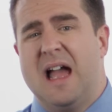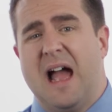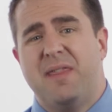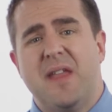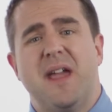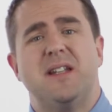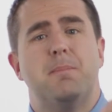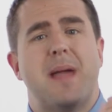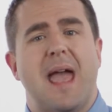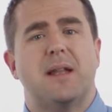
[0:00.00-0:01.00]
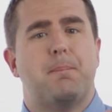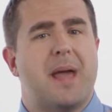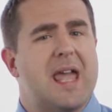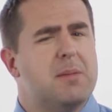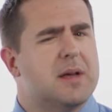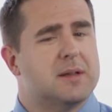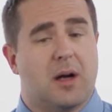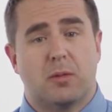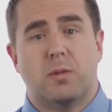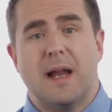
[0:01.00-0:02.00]
And then they demand a payment,
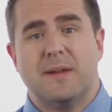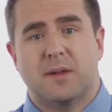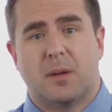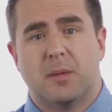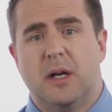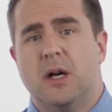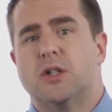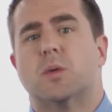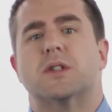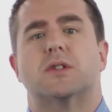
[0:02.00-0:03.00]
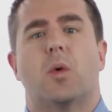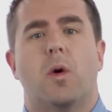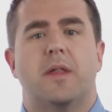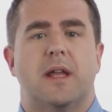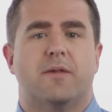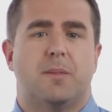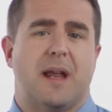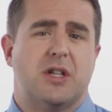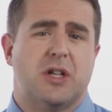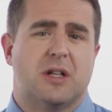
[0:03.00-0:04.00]
a ransom, to restore the
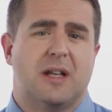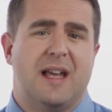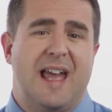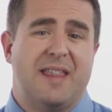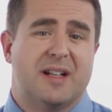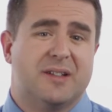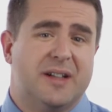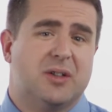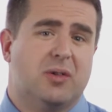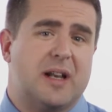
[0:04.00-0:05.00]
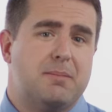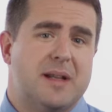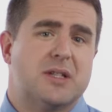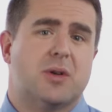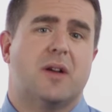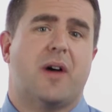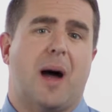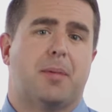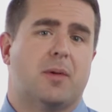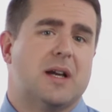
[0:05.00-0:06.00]
information and the clinical and administrative
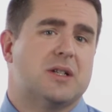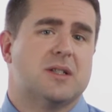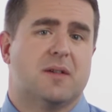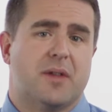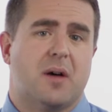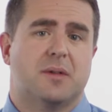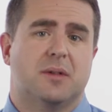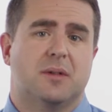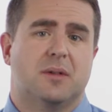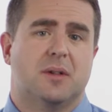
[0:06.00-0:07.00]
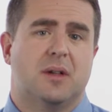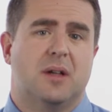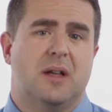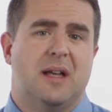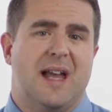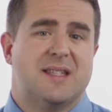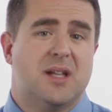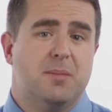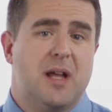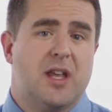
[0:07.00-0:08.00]
operations of those. And
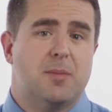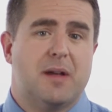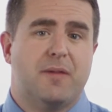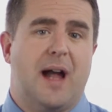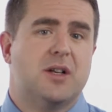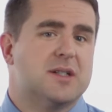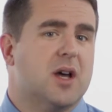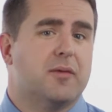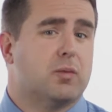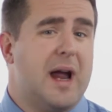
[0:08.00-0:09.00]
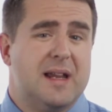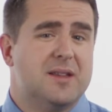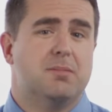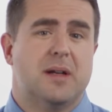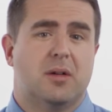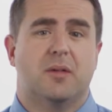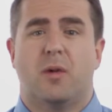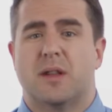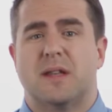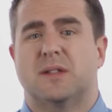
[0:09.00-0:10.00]
someday you may find yourself right in the middle of
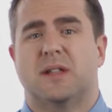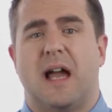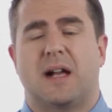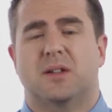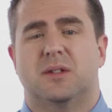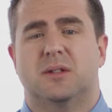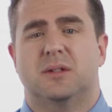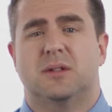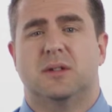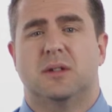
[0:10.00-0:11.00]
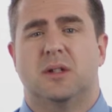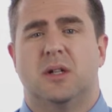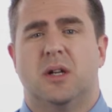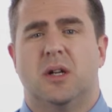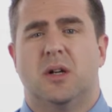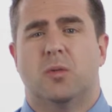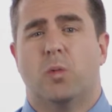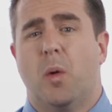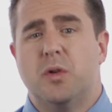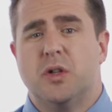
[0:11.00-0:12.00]
one of these attacks.
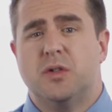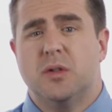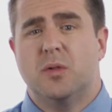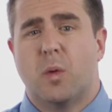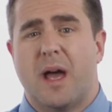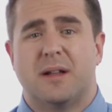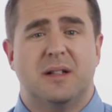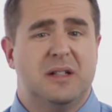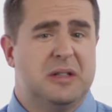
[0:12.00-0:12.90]
What would you do when